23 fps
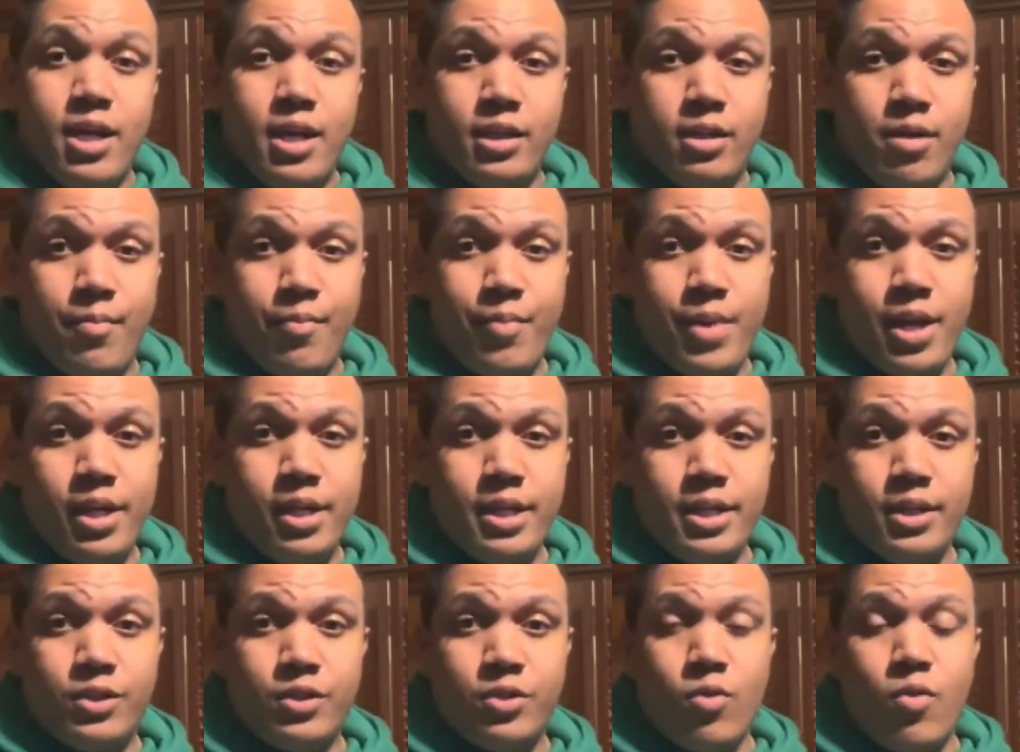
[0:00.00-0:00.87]
a
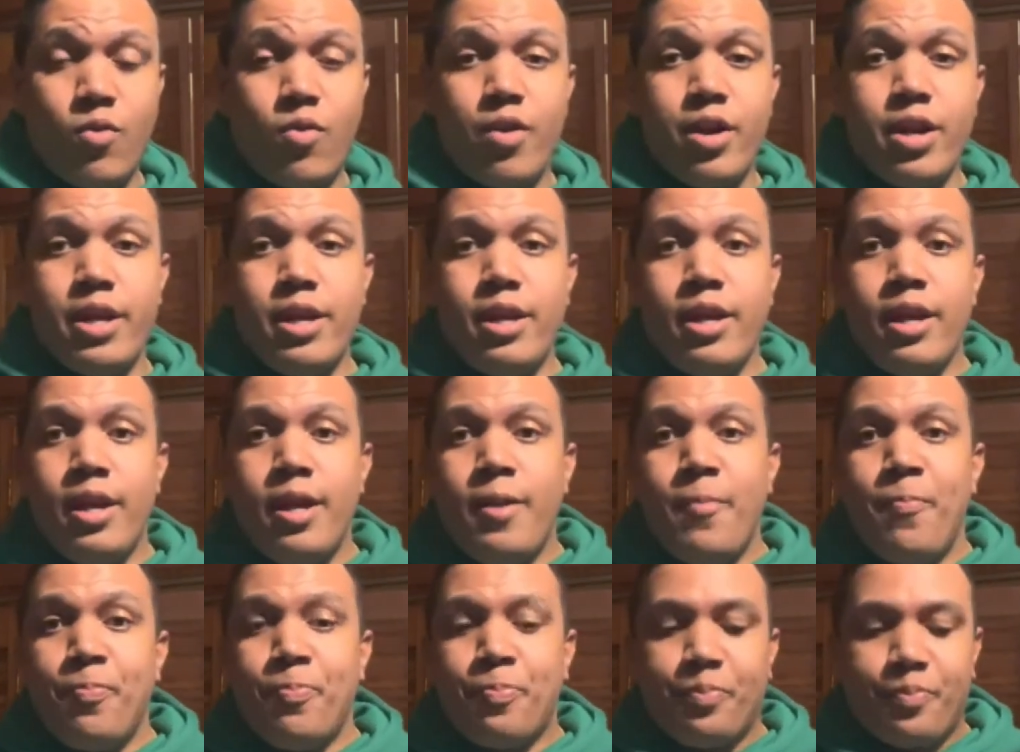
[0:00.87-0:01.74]
compelling story
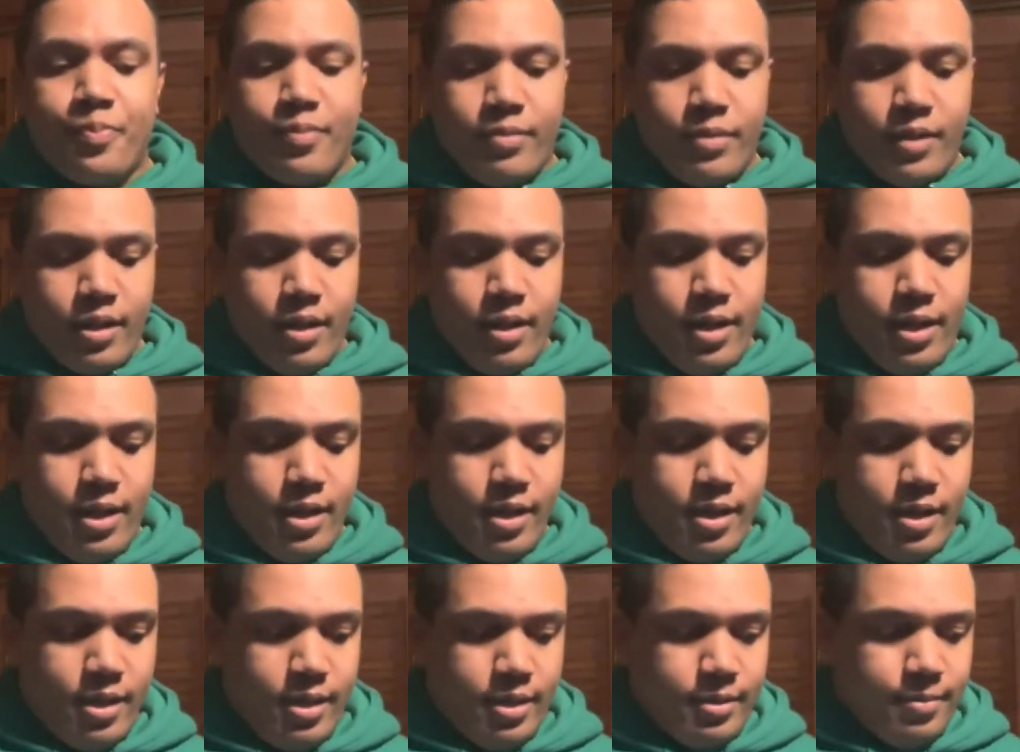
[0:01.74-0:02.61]

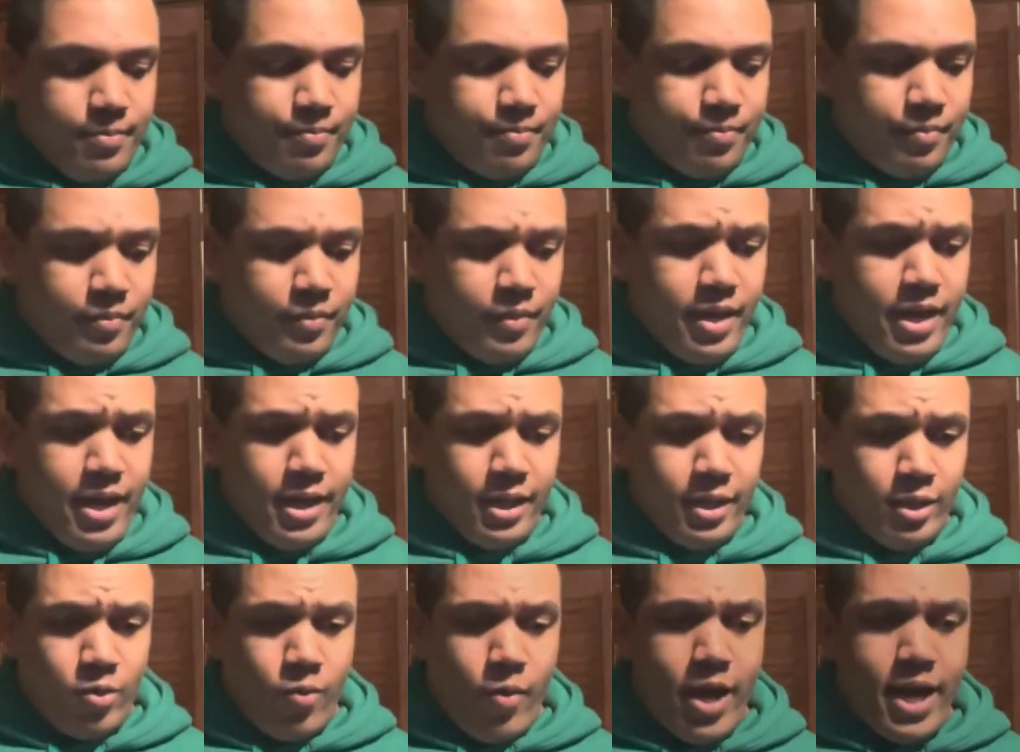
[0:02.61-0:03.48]
uh,
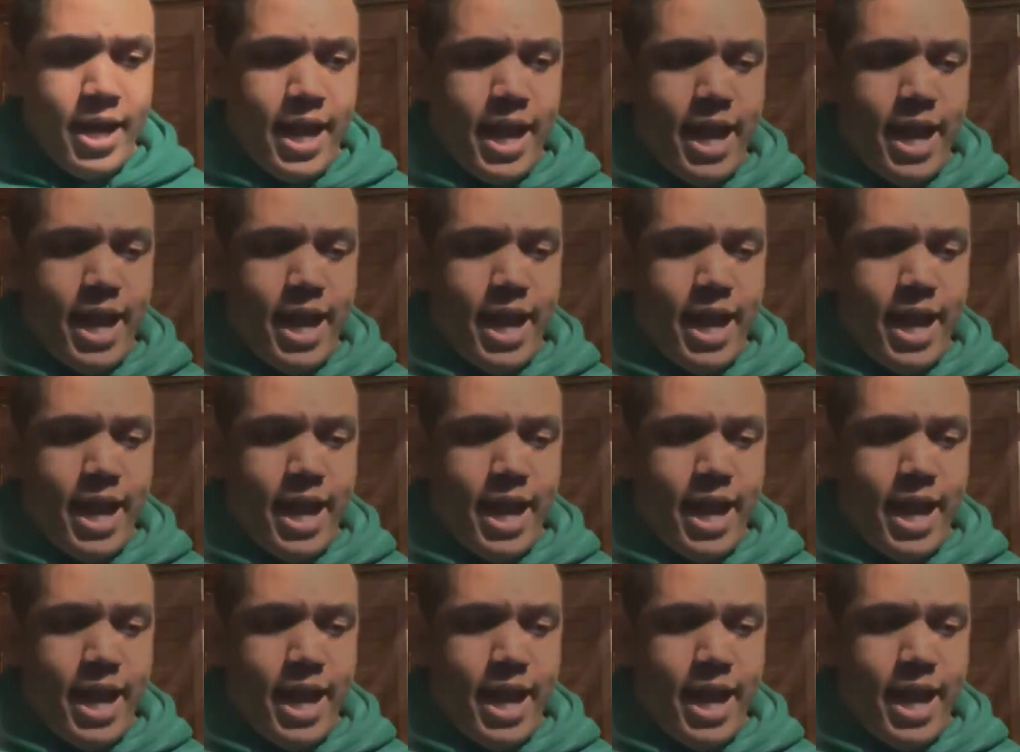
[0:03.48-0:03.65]
and great